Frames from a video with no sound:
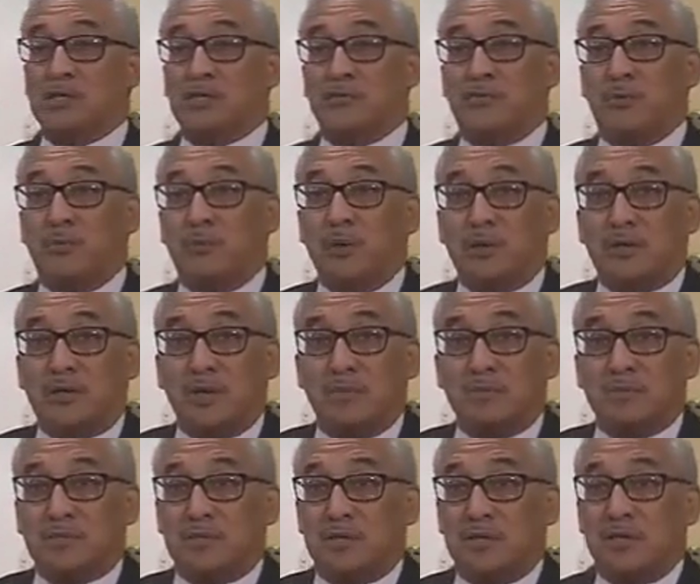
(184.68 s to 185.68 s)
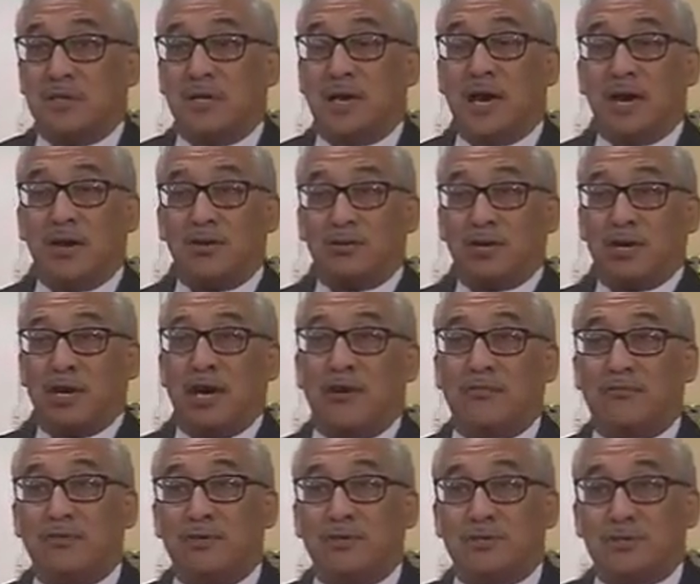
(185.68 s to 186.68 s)
if the bid comes in higher than
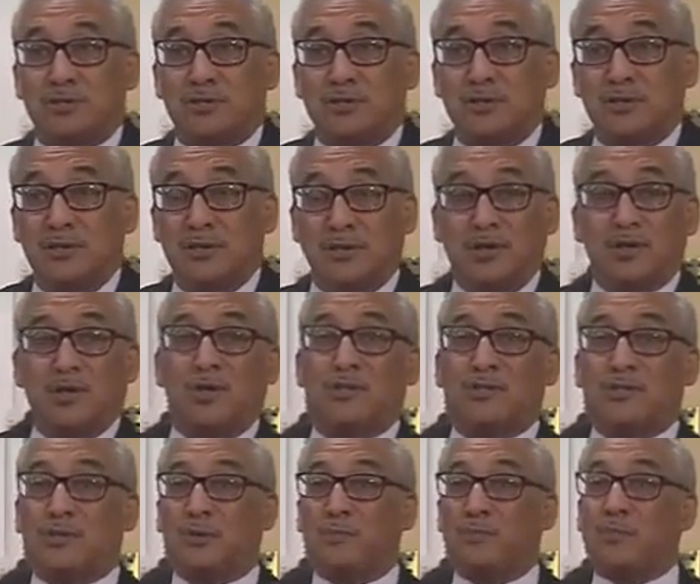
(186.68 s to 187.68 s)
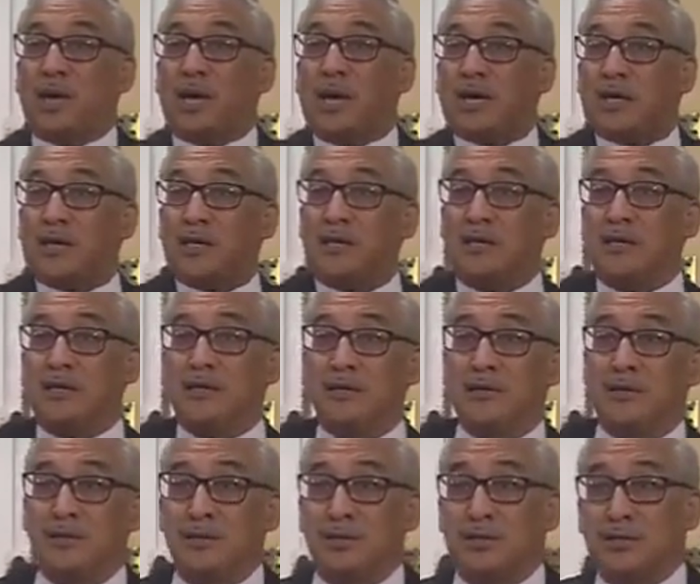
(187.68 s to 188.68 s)
average, they're going to jump back
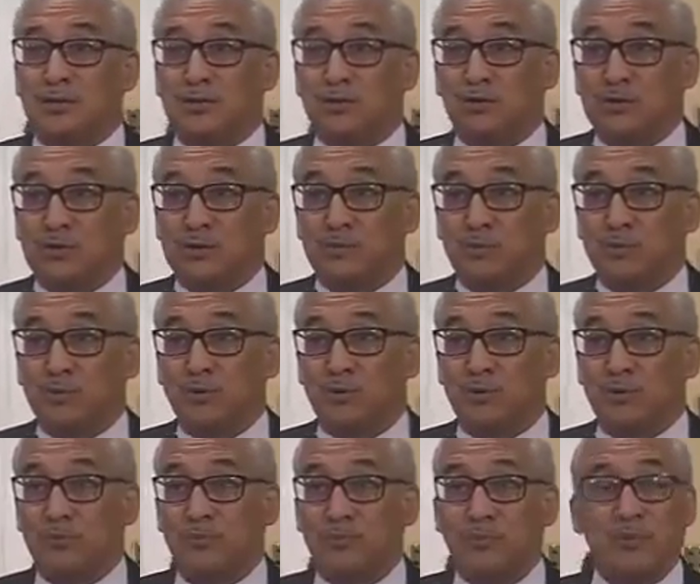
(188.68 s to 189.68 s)
into the insurance pool.